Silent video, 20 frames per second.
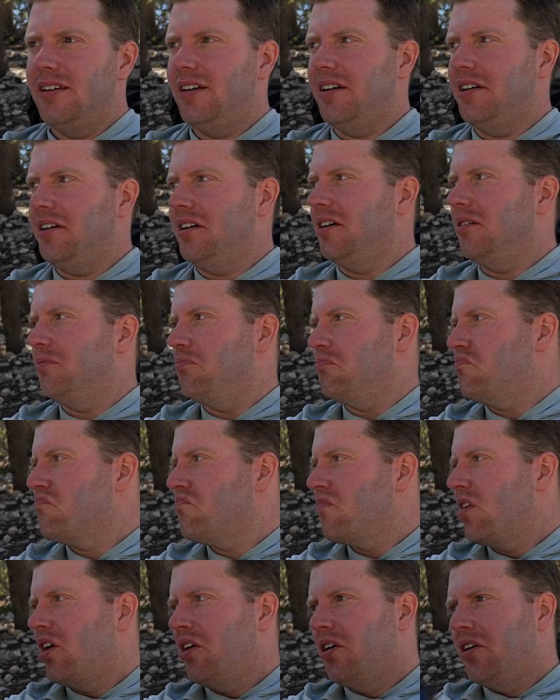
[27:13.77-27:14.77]

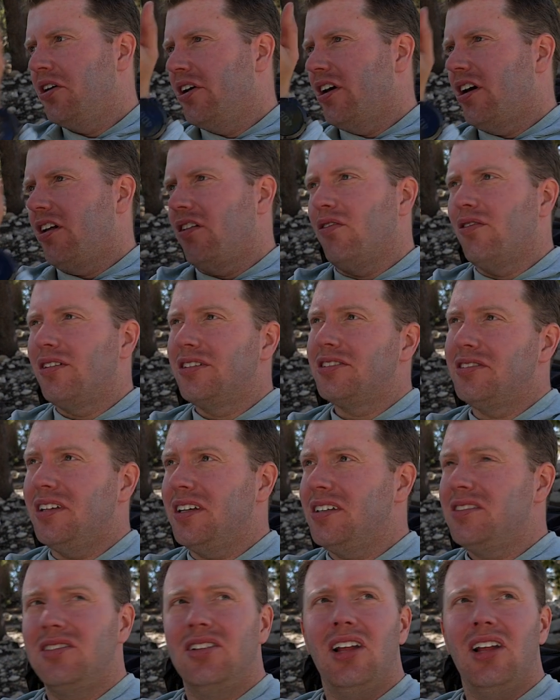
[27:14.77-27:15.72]
Looks nice